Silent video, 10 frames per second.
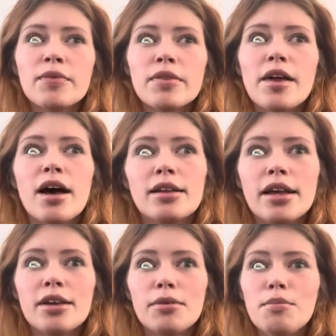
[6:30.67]
that
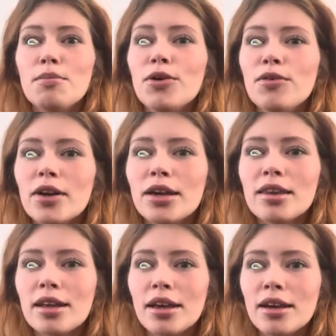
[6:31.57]
like moving and
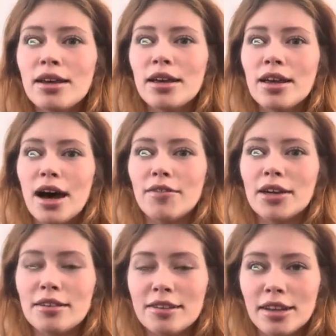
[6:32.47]
then like having
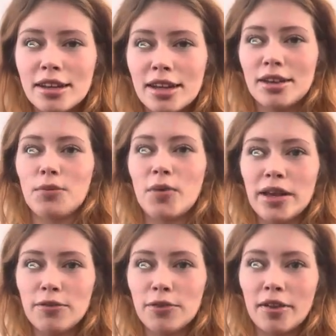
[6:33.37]
to sit and like
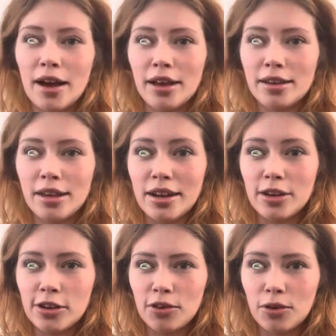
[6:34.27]
wait for that
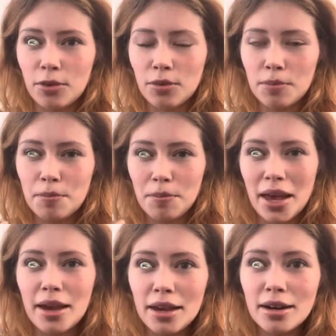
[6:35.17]
initial
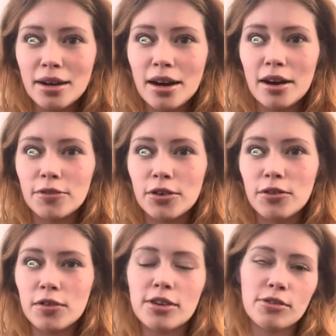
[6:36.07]
pain after
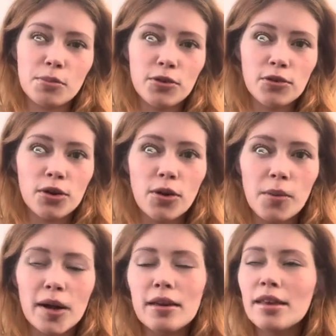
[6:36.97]
you've just moved to go
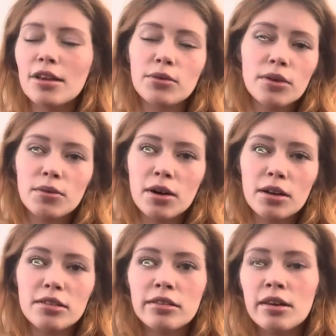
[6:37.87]
away, that's what it
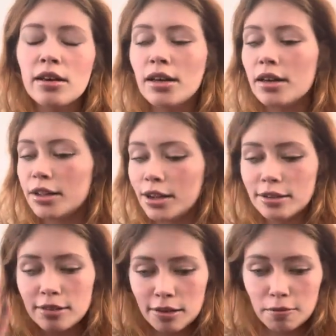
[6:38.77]
was,
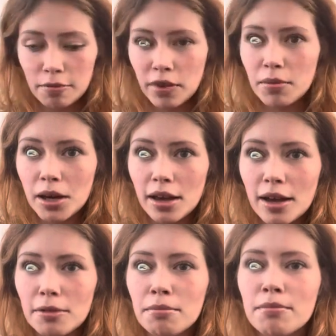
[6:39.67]
just in my head.